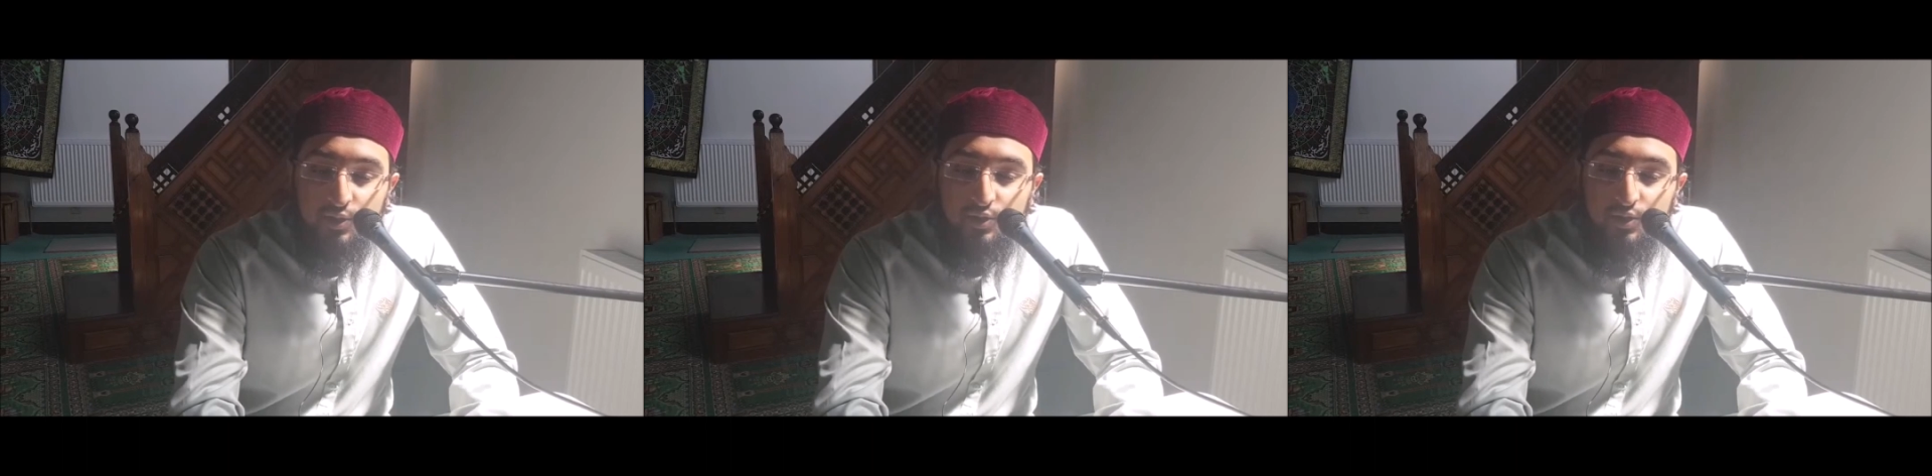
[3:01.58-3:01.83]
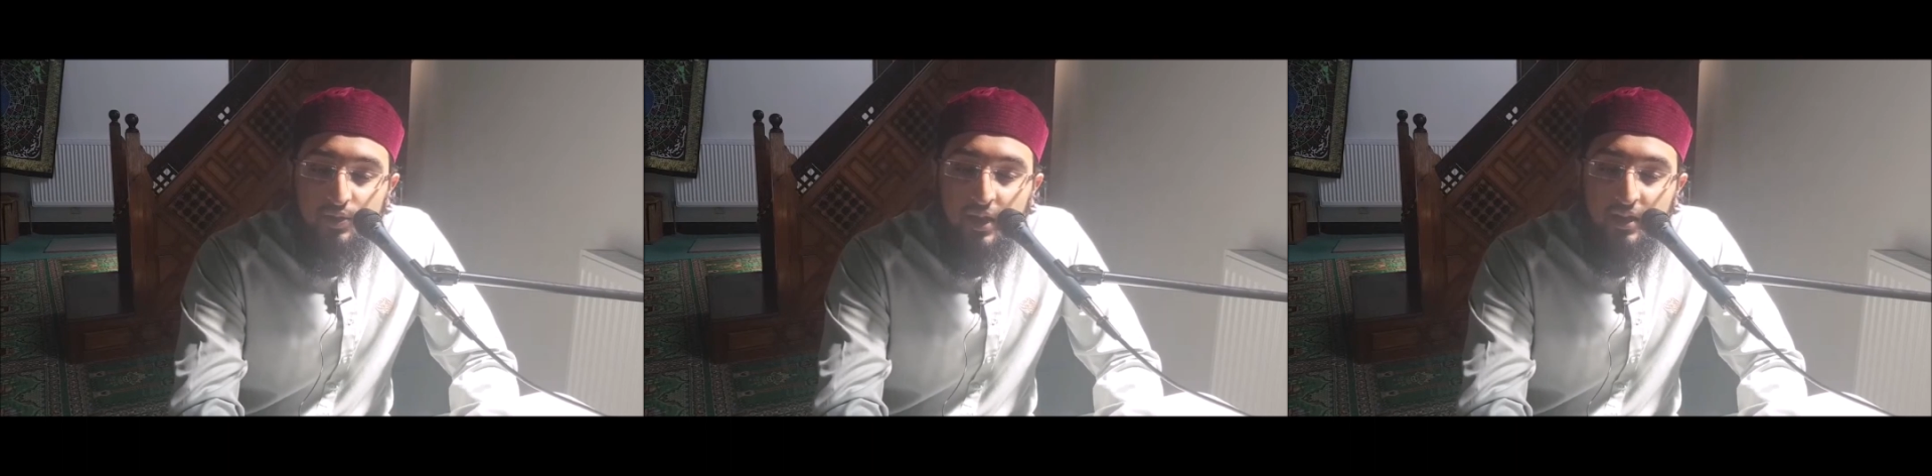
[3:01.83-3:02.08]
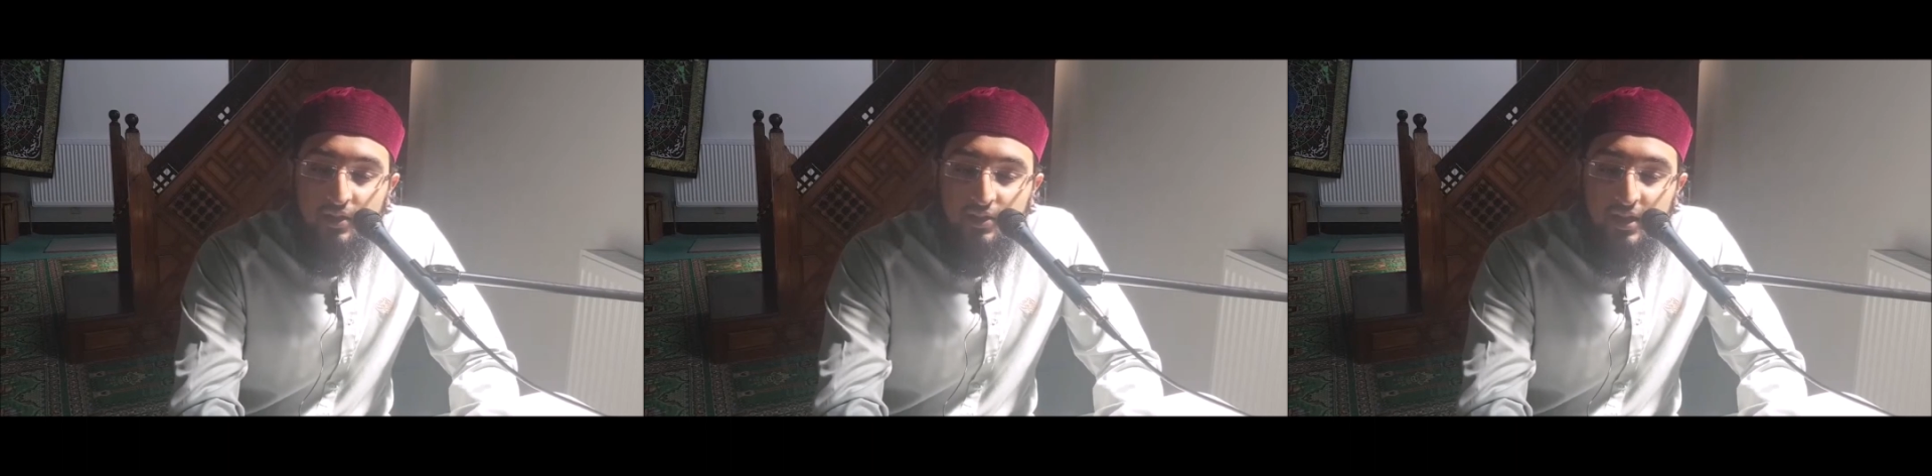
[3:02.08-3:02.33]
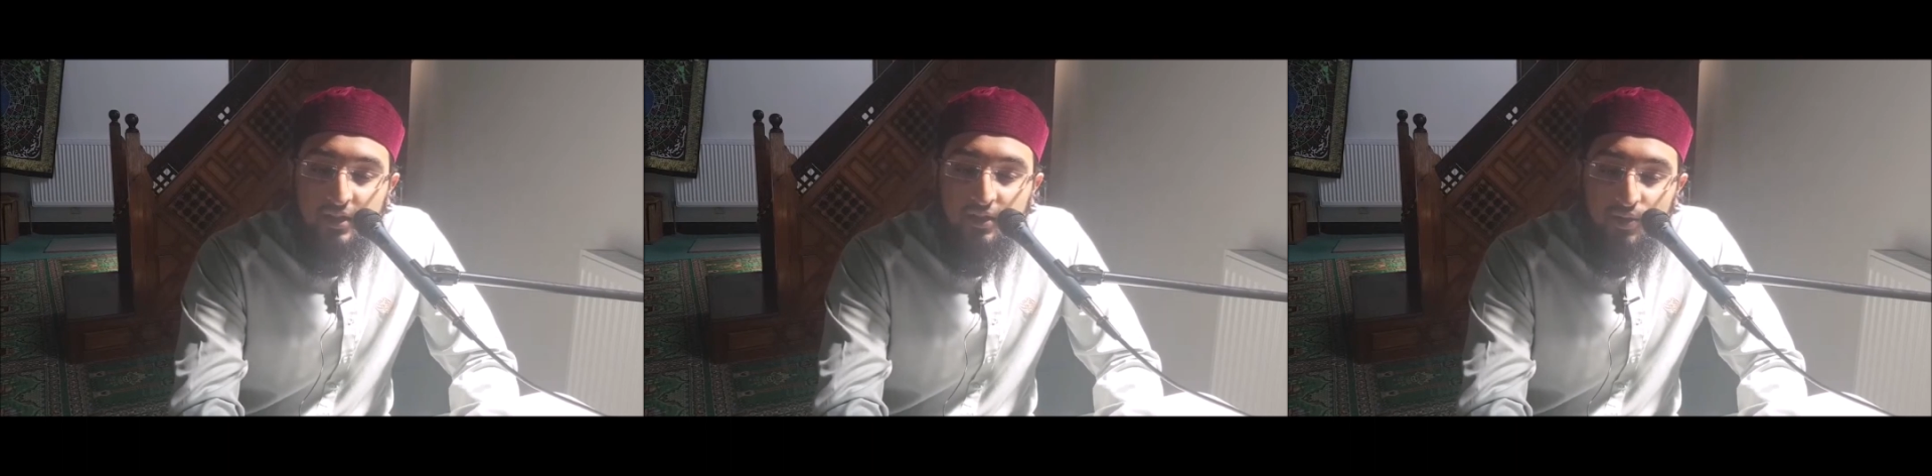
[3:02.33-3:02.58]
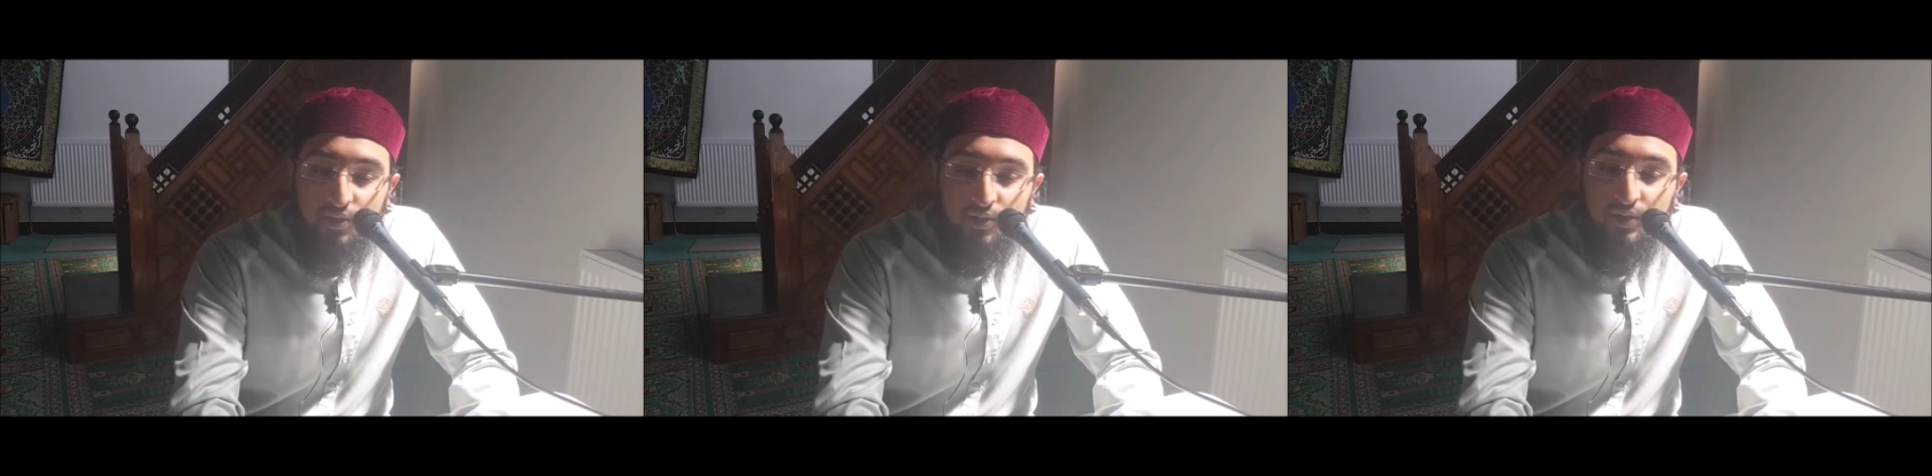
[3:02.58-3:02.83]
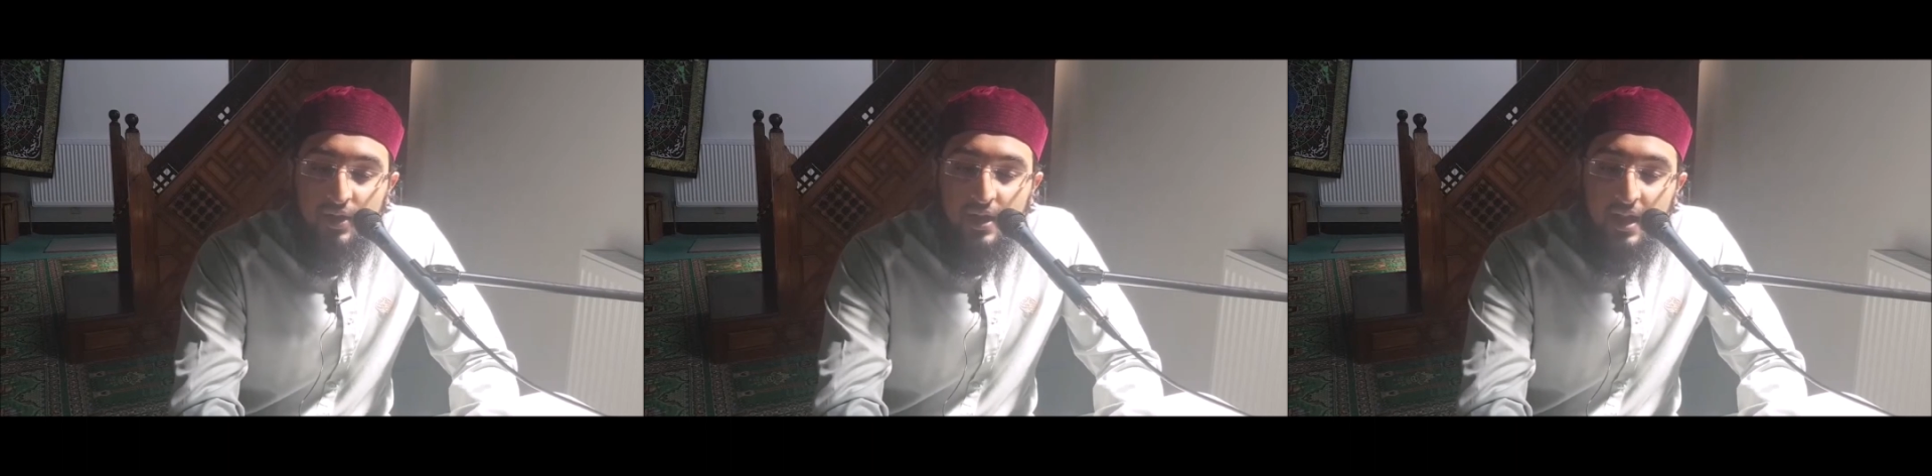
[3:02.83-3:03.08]
should actually
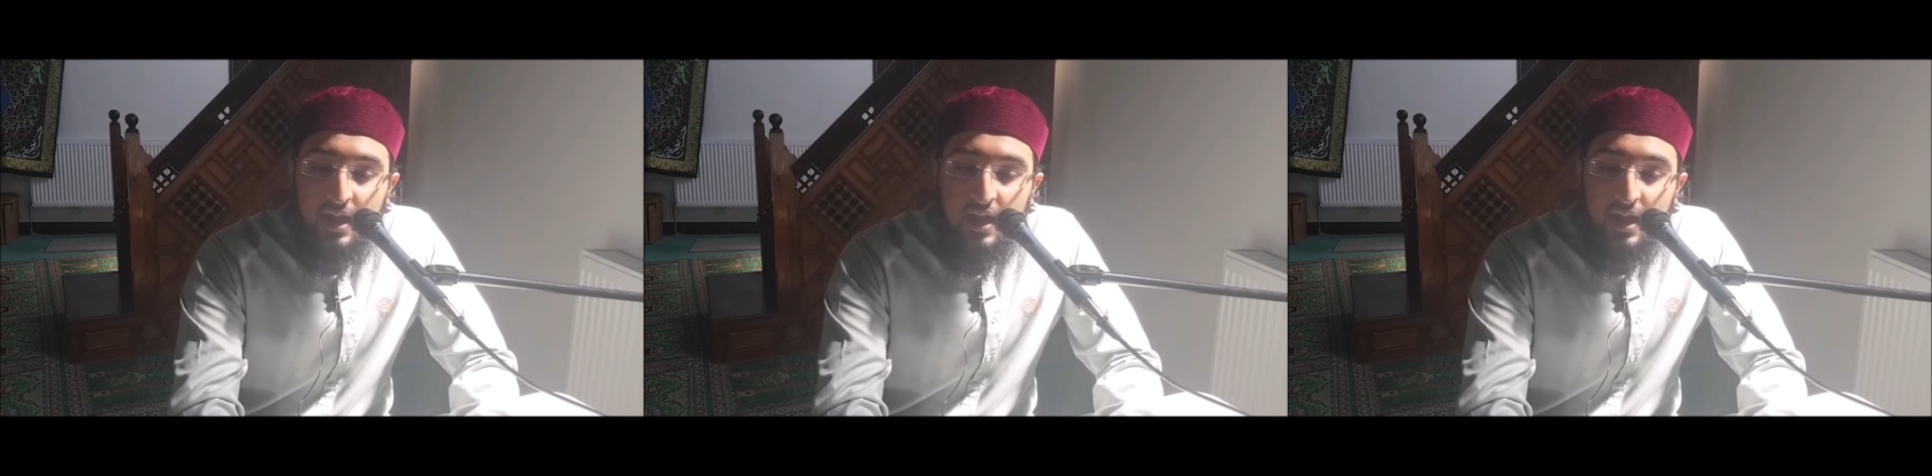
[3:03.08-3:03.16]
go